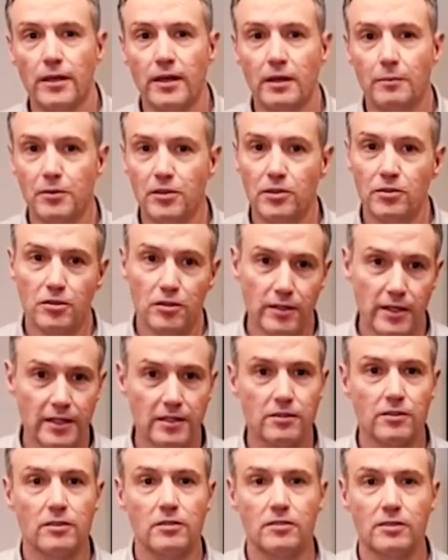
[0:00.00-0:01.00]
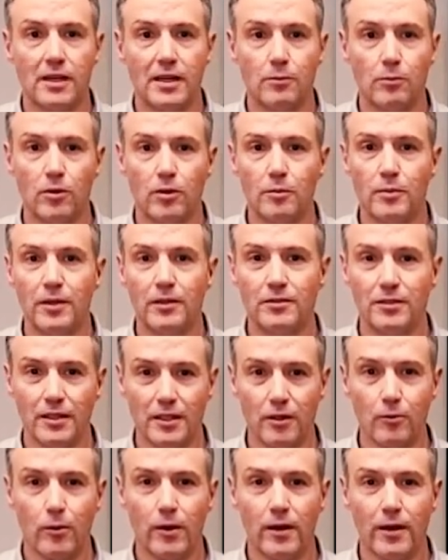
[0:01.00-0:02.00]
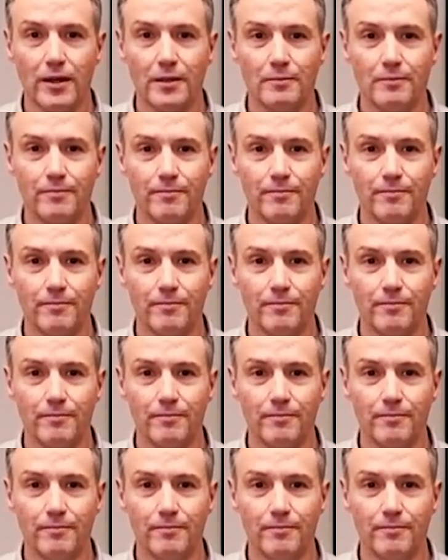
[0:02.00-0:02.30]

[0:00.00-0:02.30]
to helping you in your next sidewall belting inquiry.